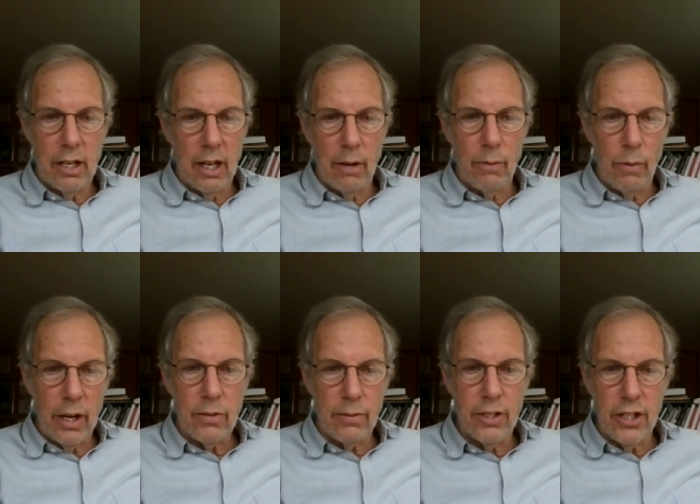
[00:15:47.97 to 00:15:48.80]
and
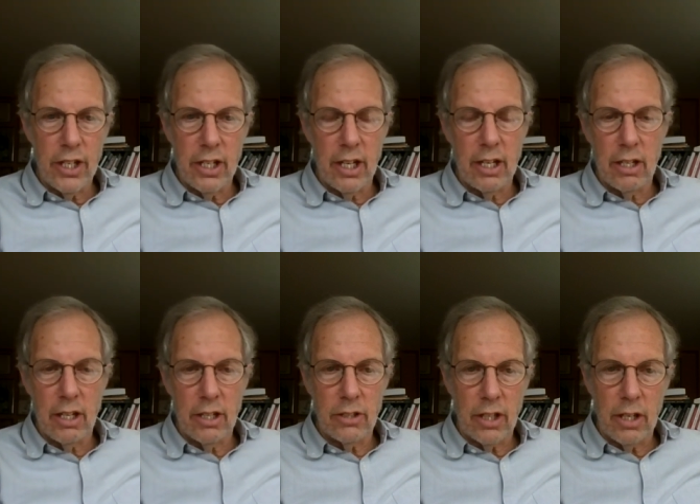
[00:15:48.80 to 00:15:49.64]
West Virginia
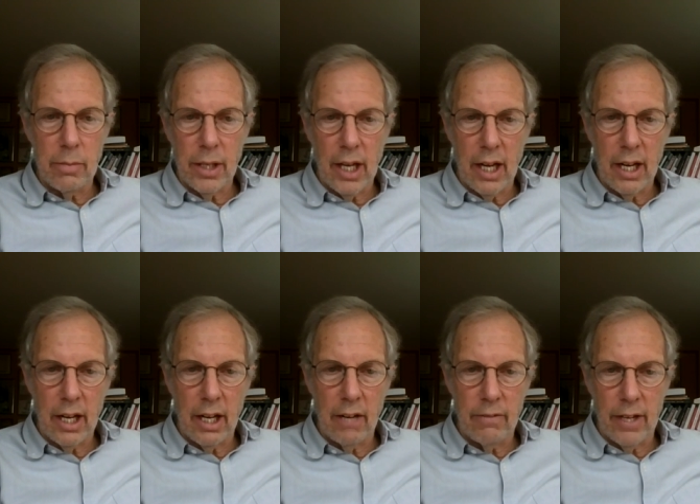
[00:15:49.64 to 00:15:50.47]
is going to be getting
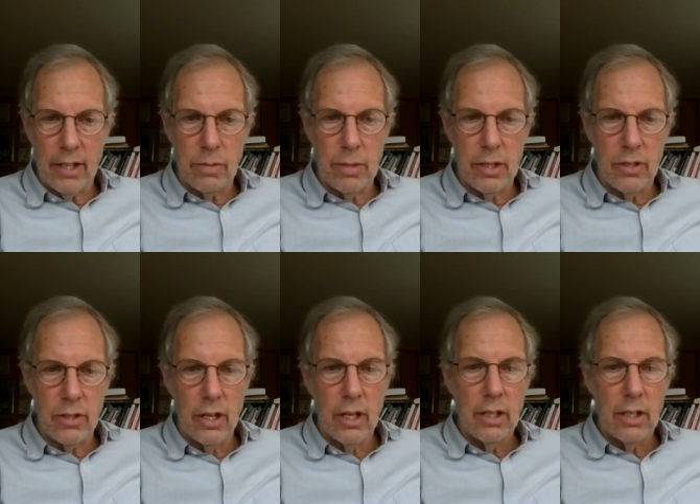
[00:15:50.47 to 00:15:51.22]
investments